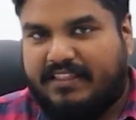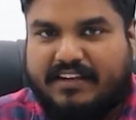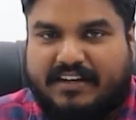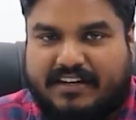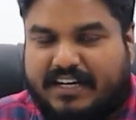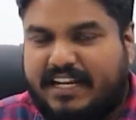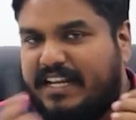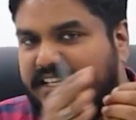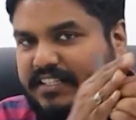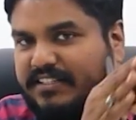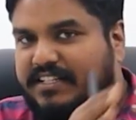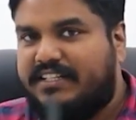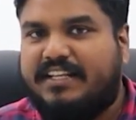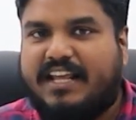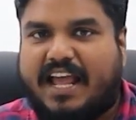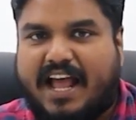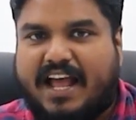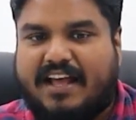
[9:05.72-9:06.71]
the released
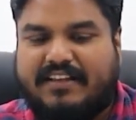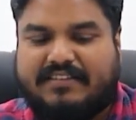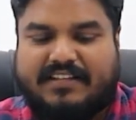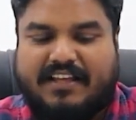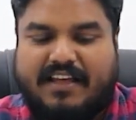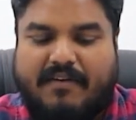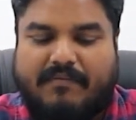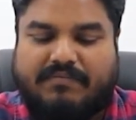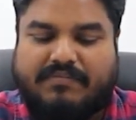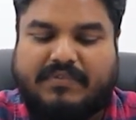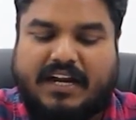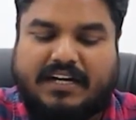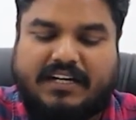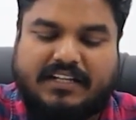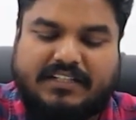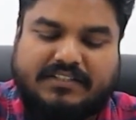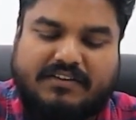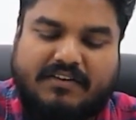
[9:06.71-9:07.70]
gas,
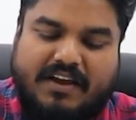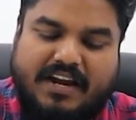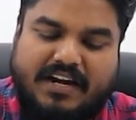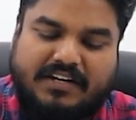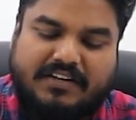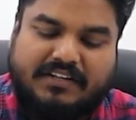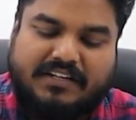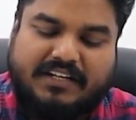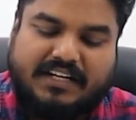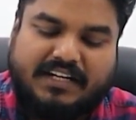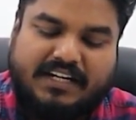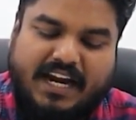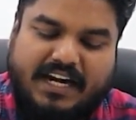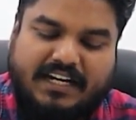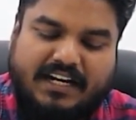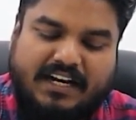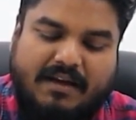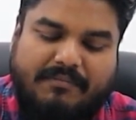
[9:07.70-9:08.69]
that is going to
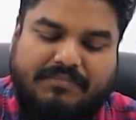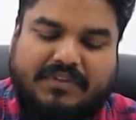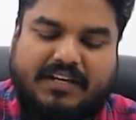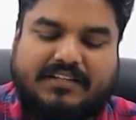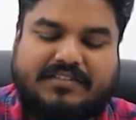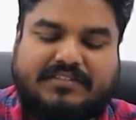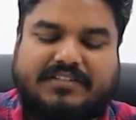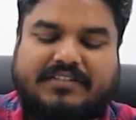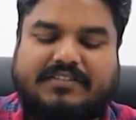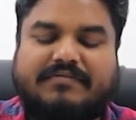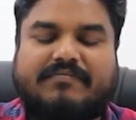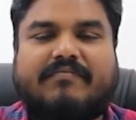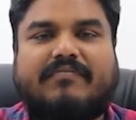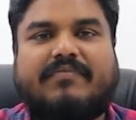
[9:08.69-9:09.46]
create an upthrust.